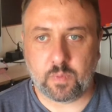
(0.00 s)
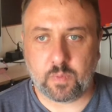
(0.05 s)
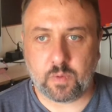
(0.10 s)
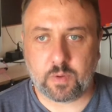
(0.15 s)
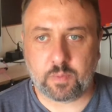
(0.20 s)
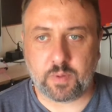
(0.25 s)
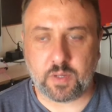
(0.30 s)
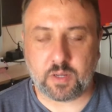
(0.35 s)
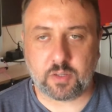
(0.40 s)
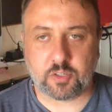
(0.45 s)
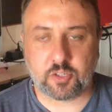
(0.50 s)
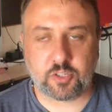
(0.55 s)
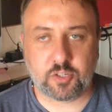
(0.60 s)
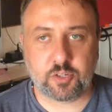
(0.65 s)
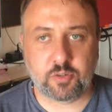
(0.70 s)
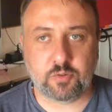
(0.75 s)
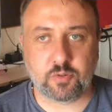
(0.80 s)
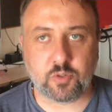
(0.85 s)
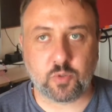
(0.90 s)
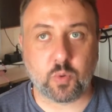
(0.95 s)
because
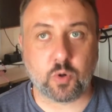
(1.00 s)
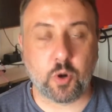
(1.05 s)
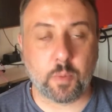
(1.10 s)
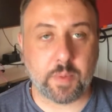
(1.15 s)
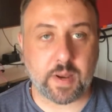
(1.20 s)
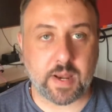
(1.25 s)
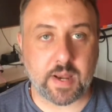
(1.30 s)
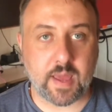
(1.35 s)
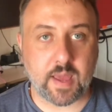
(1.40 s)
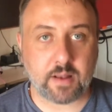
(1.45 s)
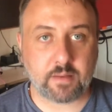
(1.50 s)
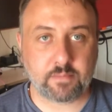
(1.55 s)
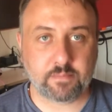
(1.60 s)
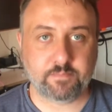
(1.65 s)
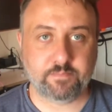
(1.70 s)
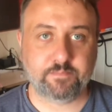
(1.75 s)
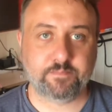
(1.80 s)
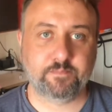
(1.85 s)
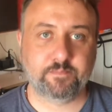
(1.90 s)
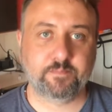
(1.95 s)
students were coming in
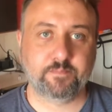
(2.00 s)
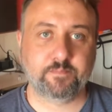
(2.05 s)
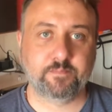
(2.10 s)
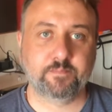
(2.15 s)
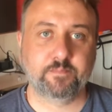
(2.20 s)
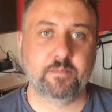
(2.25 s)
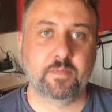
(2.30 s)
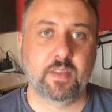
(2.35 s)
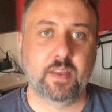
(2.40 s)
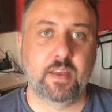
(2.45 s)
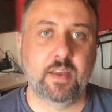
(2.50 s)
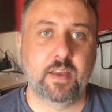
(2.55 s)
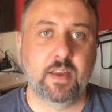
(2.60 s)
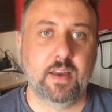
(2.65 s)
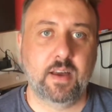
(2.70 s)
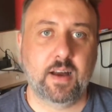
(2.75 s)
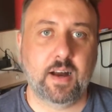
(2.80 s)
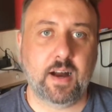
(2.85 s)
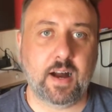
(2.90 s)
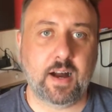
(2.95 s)

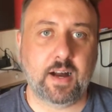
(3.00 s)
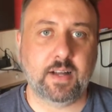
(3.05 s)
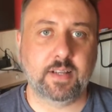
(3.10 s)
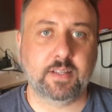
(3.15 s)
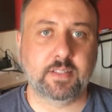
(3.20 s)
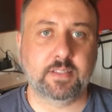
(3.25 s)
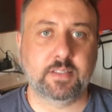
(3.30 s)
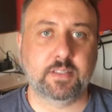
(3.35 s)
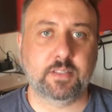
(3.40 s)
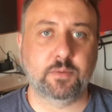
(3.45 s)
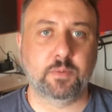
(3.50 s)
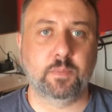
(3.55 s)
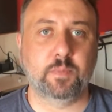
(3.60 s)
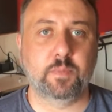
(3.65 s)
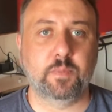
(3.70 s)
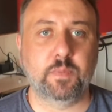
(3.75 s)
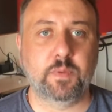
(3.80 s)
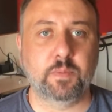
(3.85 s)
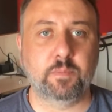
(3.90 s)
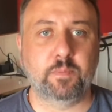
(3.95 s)
and
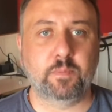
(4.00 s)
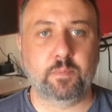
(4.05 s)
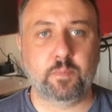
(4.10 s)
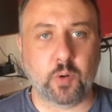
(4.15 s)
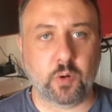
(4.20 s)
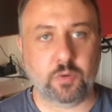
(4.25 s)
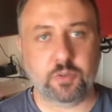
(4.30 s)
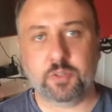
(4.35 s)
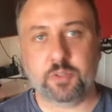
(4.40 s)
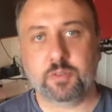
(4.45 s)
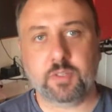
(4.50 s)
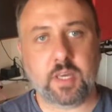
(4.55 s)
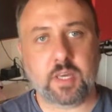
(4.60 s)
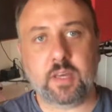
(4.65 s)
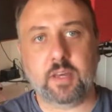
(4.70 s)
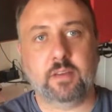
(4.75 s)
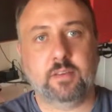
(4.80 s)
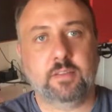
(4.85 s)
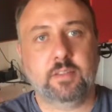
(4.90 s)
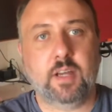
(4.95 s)
they bought new
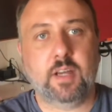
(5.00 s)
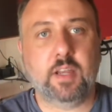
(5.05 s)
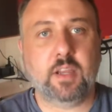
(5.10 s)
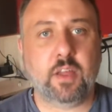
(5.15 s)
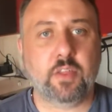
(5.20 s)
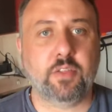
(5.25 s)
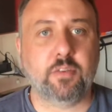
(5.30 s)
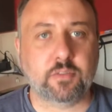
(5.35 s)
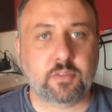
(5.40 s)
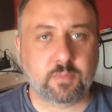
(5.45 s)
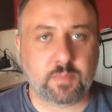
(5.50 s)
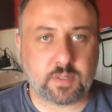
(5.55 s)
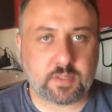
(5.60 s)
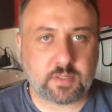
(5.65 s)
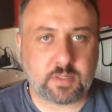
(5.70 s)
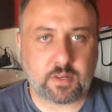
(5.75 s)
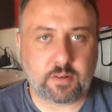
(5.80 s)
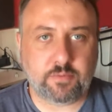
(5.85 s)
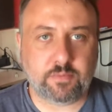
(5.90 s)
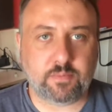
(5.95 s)
gear. And I thought to
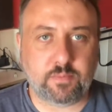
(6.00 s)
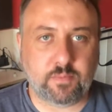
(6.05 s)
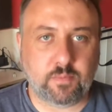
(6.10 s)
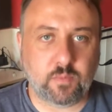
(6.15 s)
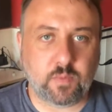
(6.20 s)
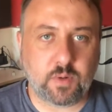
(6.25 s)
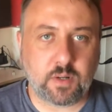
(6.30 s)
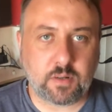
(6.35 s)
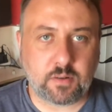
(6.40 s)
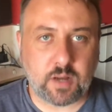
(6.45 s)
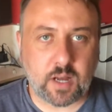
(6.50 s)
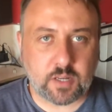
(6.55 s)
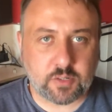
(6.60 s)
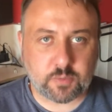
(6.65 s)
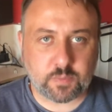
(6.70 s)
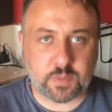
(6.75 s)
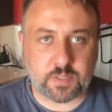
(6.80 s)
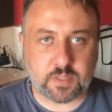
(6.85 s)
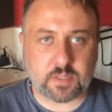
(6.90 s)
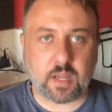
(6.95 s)
myself, wow, I should
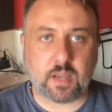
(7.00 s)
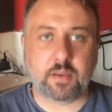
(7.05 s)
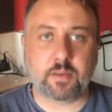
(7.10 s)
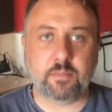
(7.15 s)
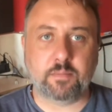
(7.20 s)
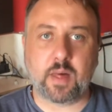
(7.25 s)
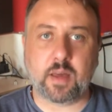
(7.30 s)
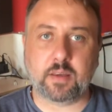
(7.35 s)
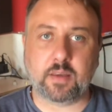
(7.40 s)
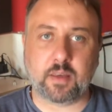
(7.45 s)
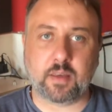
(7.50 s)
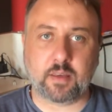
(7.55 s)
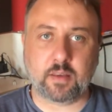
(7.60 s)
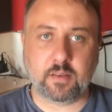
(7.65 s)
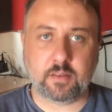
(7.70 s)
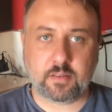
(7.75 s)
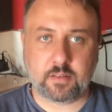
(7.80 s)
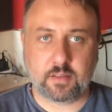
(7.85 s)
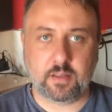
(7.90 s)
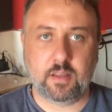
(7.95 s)
be selling them that gear.
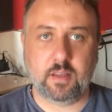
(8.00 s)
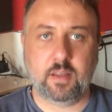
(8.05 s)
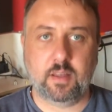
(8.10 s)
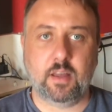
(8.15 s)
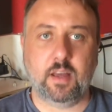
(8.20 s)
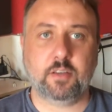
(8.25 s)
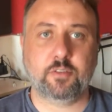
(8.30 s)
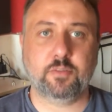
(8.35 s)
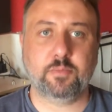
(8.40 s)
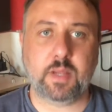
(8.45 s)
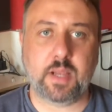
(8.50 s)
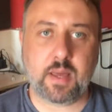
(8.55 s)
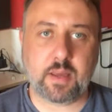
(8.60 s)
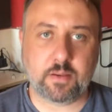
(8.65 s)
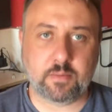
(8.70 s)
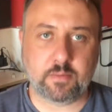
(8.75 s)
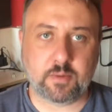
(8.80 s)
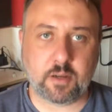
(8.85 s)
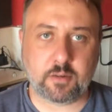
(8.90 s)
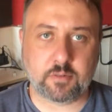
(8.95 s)
I shouldn't be letting
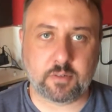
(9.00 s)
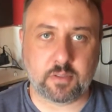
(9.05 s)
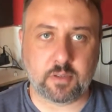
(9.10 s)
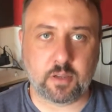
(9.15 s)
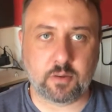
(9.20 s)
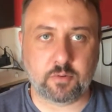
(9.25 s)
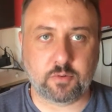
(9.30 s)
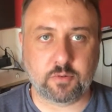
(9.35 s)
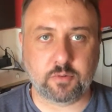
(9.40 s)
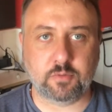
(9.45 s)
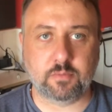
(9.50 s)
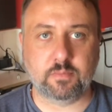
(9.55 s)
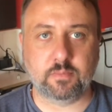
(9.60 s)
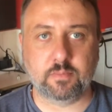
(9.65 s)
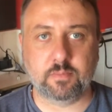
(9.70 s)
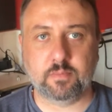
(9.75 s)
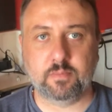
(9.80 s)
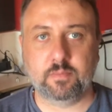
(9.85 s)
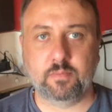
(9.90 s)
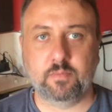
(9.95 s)
them go to the local
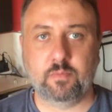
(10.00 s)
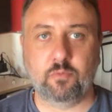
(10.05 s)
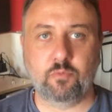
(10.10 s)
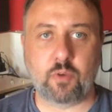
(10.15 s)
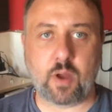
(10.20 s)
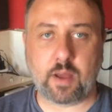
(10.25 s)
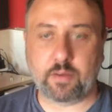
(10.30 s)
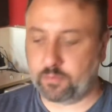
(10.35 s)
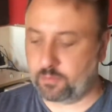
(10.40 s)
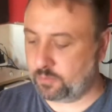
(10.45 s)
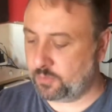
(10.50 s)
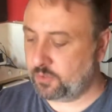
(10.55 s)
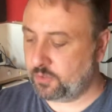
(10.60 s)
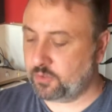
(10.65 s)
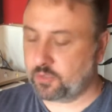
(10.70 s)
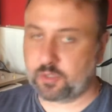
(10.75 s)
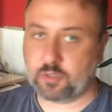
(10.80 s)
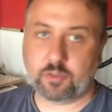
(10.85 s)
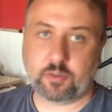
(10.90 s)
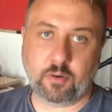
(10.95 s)
rival
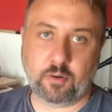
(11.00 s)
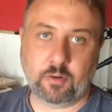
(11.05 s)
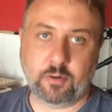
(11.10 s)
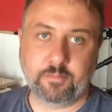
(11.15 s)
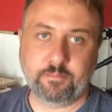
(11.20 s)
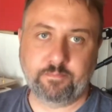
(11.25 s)
music store.